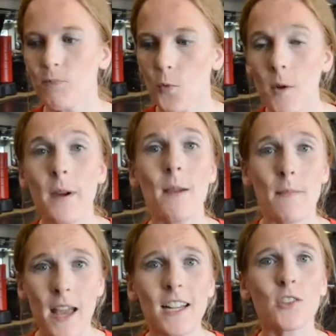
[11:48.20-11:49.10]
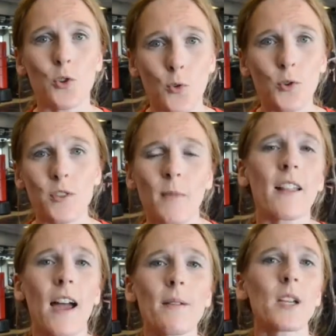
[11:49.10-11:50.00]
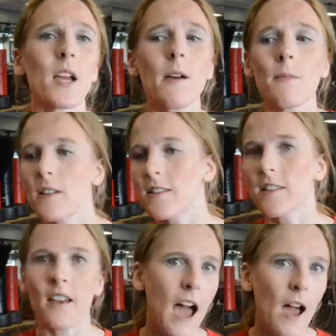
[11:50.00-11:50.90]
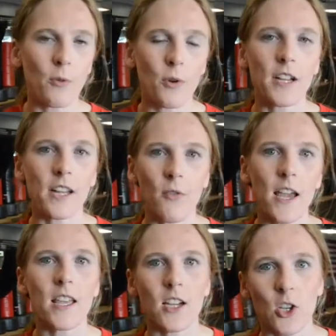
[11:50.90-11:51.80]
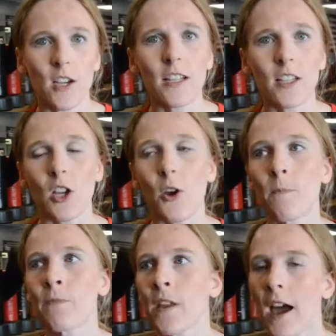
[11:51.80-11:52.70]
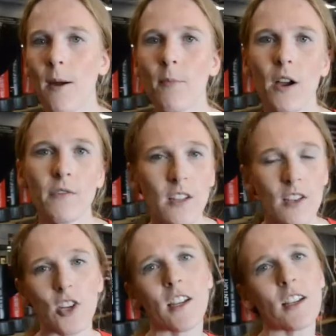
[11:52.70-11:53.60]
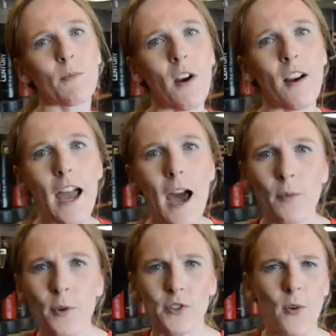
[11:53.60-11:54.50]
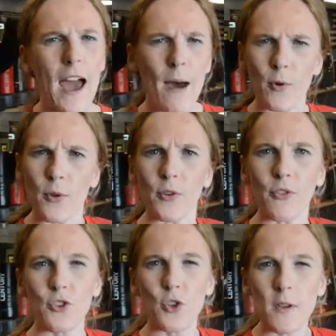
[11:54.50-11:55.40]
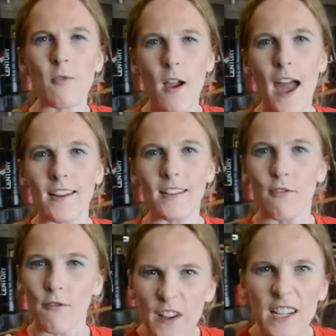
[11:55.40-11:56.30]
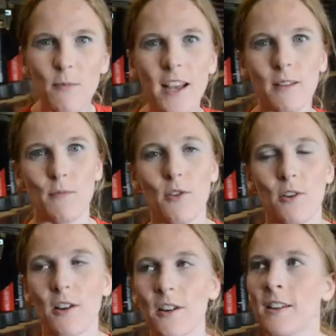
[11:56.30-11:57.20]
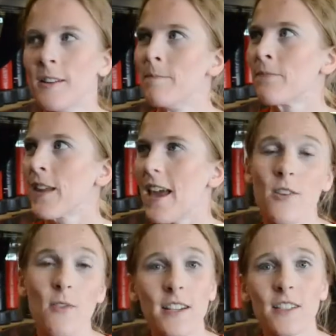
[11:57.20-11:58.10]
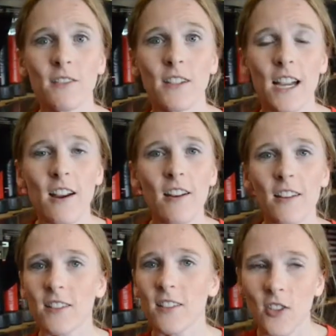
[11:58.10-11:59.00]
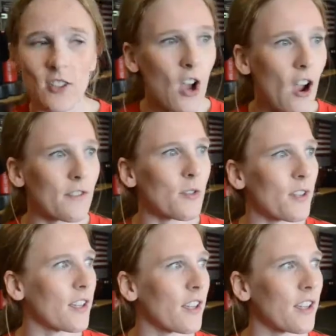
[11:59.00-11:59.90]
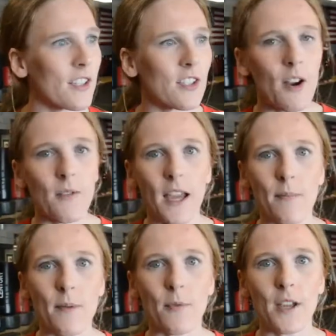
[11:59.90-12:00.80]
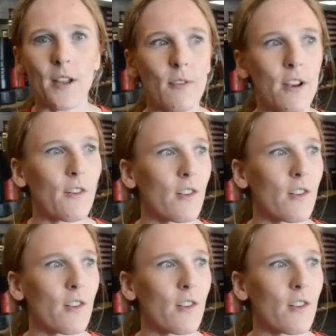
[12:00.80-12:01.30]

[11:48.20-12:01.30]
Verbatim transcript: one of my main tools, my laptop, is not working the way that it should, so I'm off to the Genius Bar at Apple. So Apple, do me right, fix my computer. And the rest of it here is just off to a good start. We got people getting ready for